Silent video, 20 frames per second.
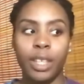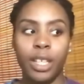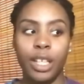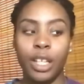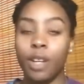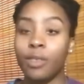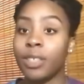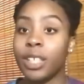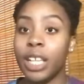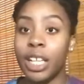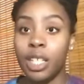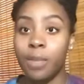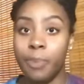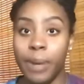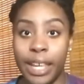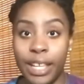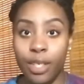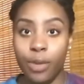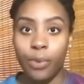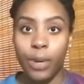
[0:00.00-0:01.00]
you know, touch
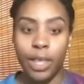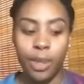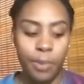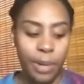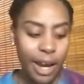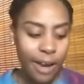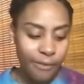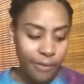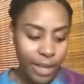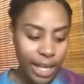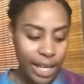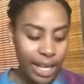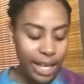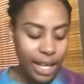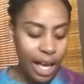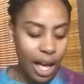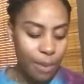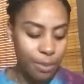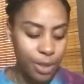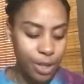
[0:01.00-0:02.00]
base with, but I feel like it
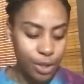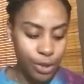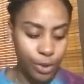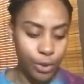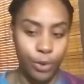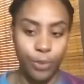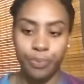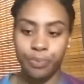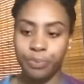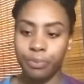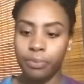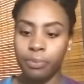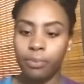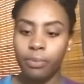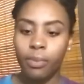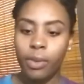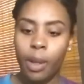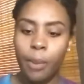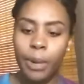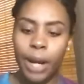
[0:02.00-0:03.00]
comes through.
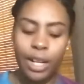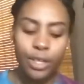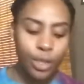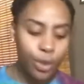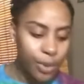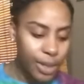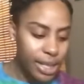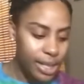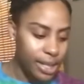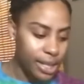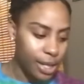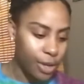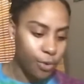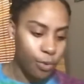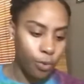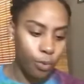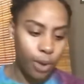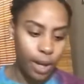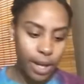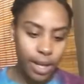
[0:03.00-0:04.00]
But I do want to see
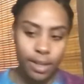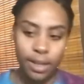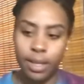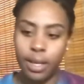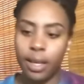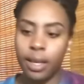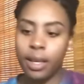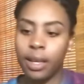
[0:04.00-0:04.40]
what